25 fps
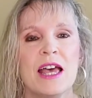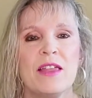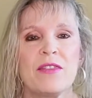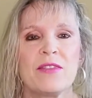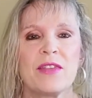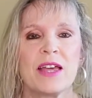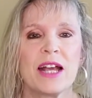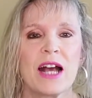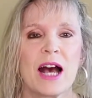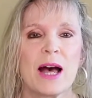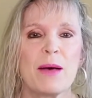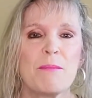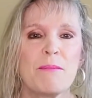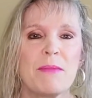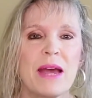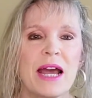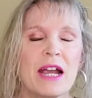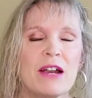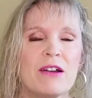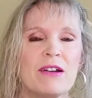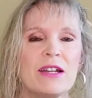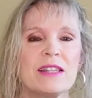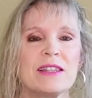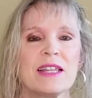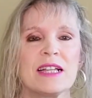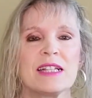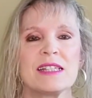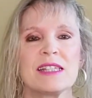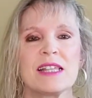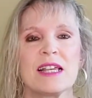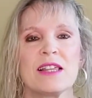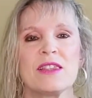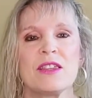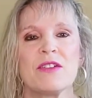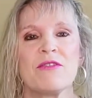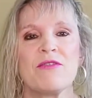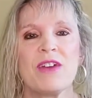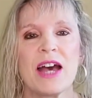They got married, they
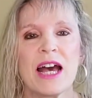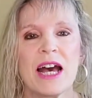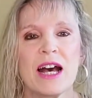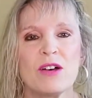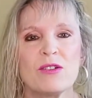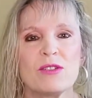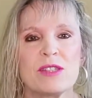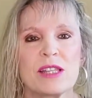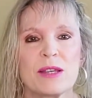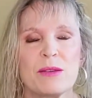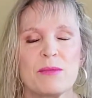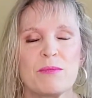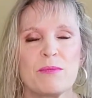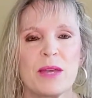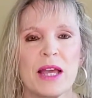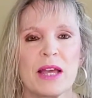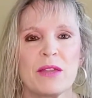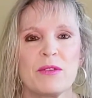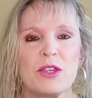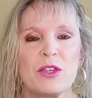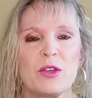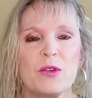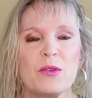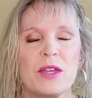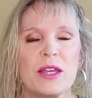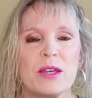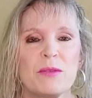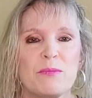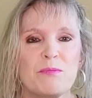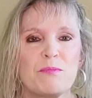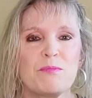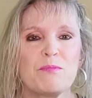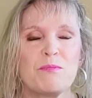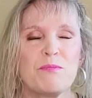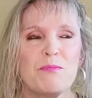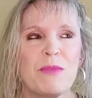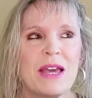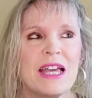said the vows. It
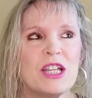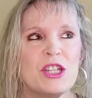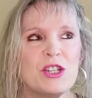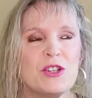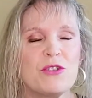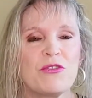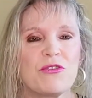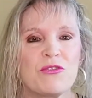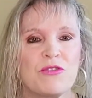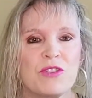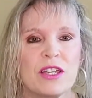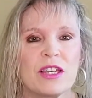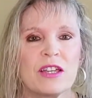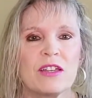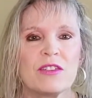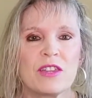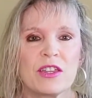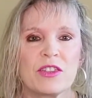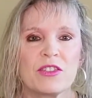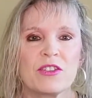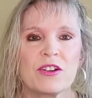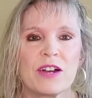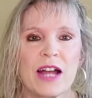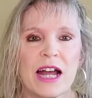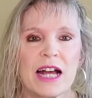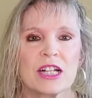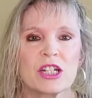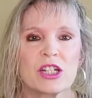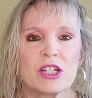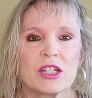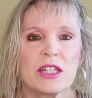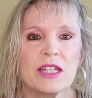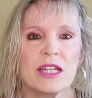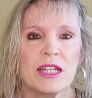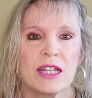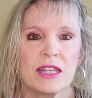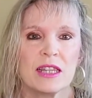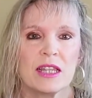made you feel that they're
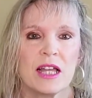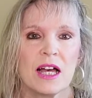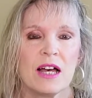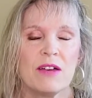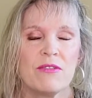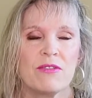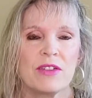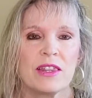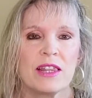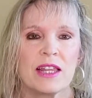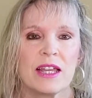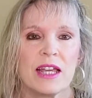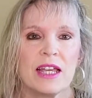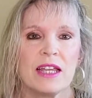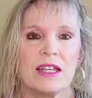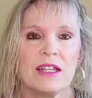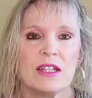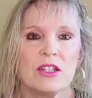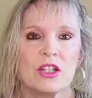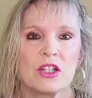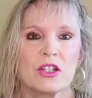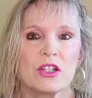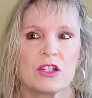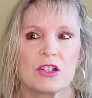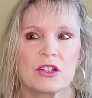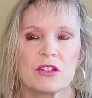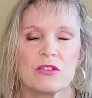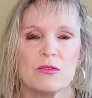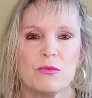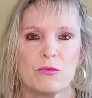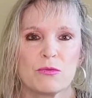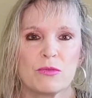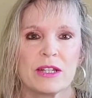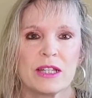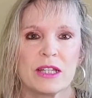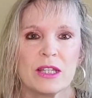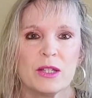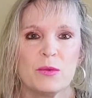actually in love and they
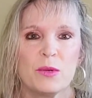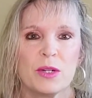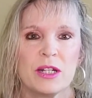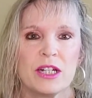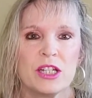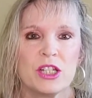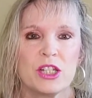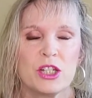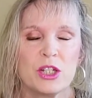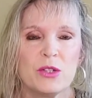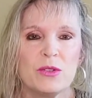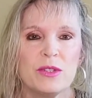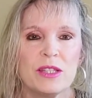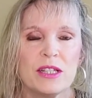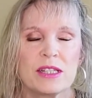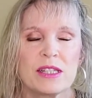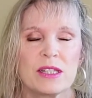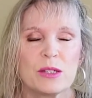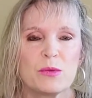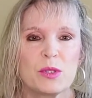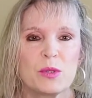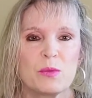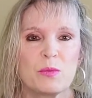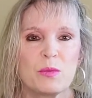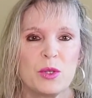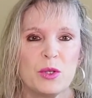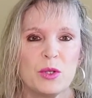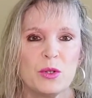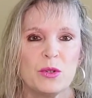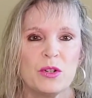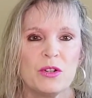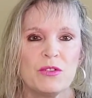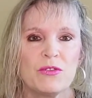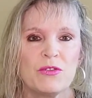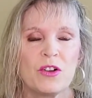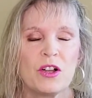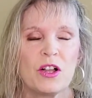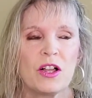really want to do this. It was
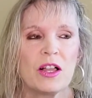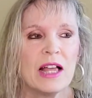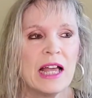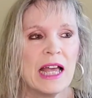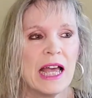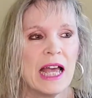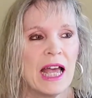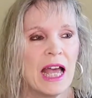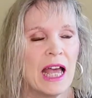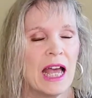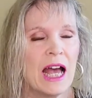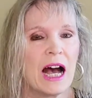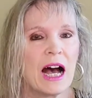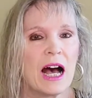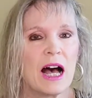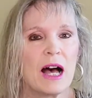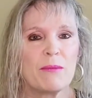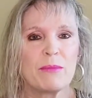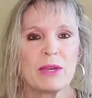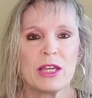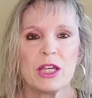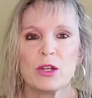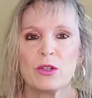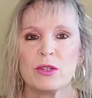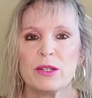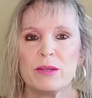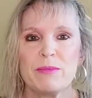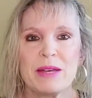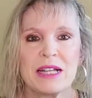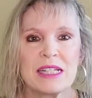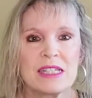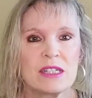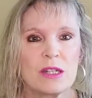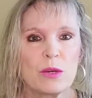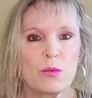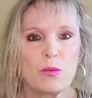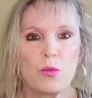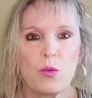beautiful. He only
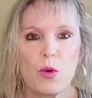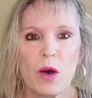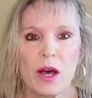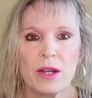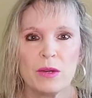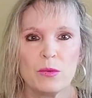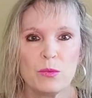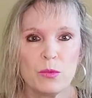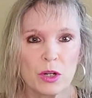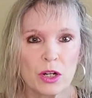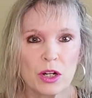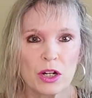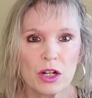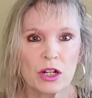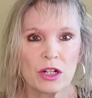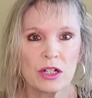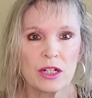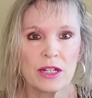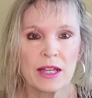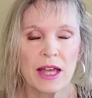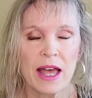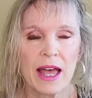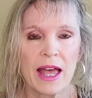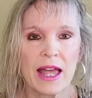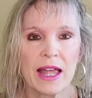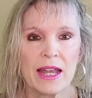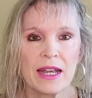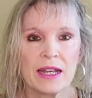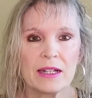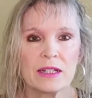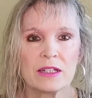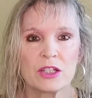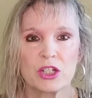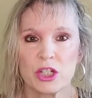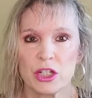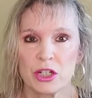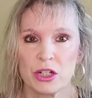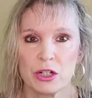messed up one word and
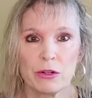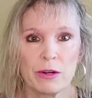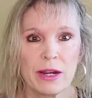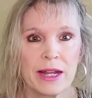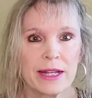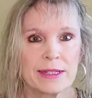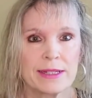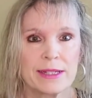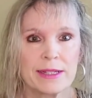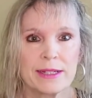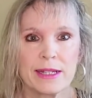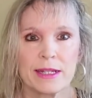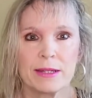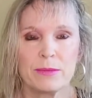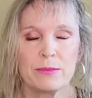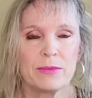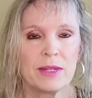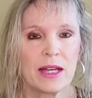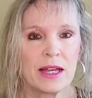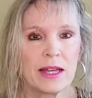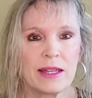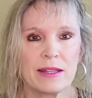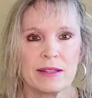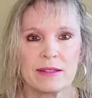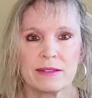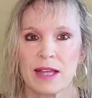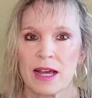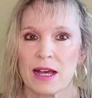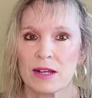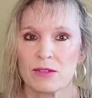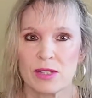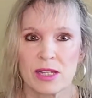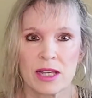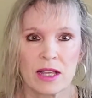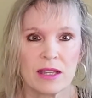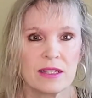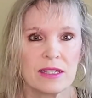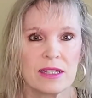she corrected him, and how
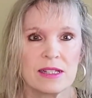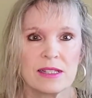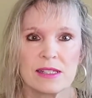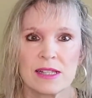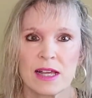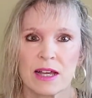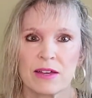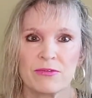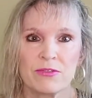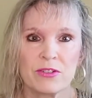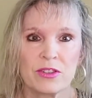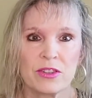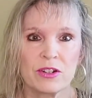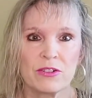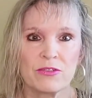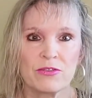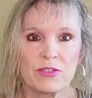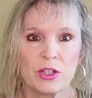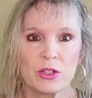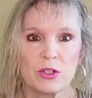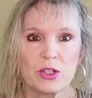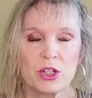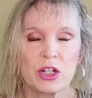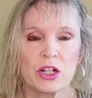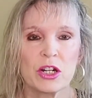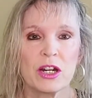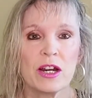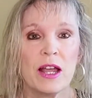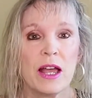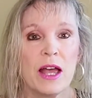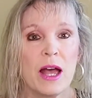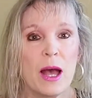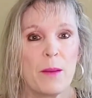telling is that for their future?